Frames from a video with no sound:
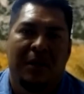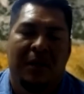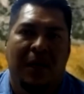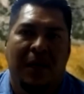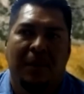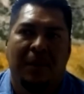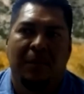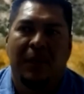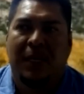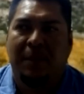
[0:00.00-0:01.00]

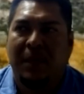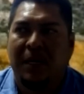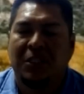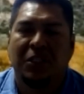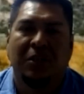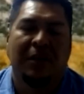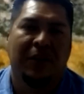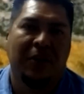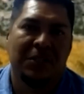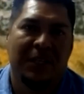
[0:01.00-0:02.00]
I came out of jail on a
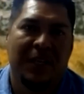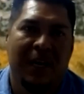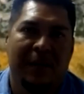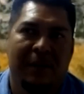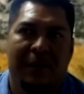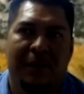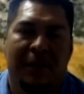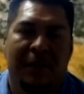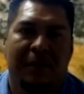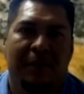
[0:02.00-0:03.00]
Thursday night.
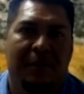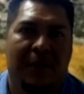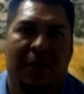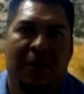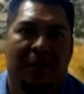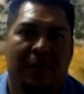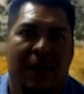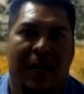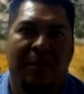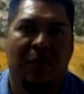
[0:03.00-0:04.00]
And,
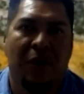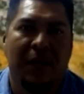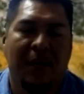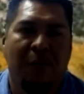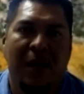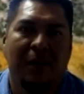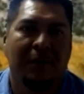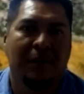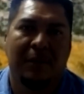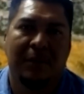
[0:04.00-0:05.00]
Friday morning, I went,
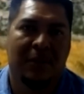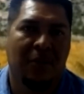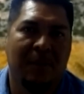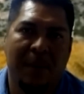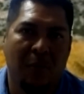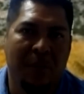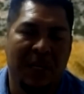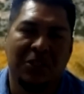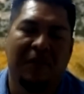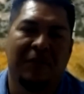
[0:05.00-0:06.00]
saw my
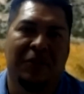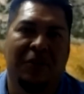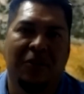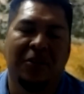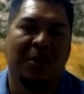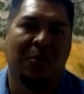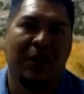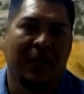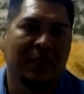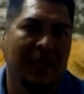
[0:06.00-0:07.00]
probation officer early in the
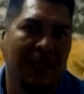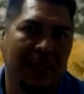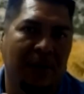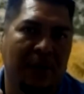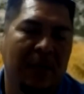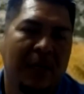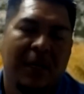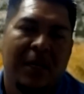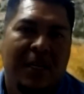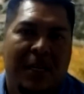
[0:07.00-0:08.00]
morning. I said, like, I'm
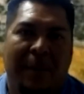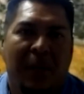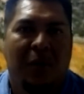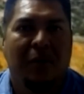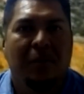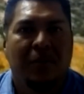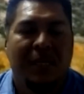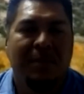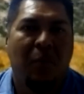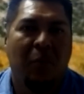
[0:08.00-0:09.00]
gonna go
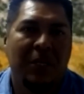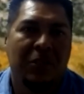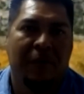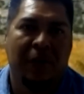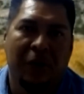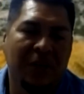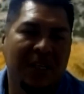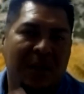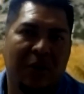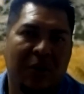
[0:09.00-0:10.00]
see my probation officer early
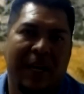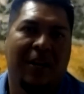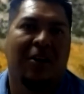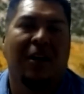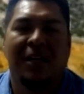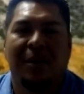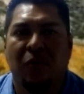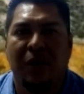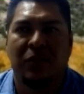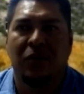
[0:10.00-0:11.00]
in the morning, 8 o'clock in the
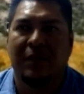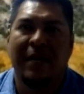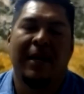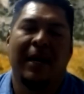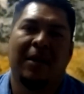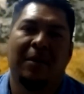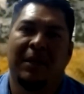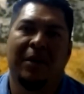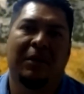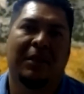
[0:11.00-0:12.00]
morning, so then I can be
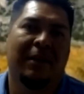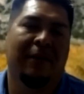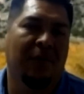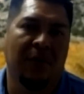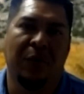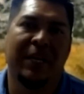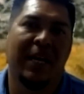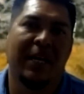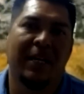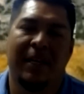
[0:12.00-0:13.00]
done with it for the
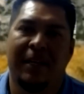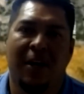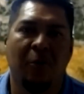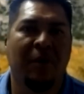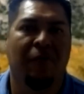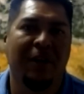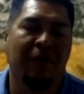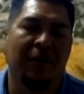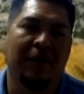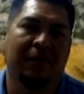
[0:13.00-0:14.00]
weekend, and I'll be free
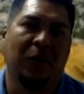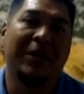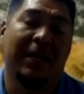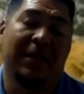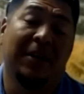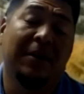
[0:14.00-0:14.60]
for the weekend,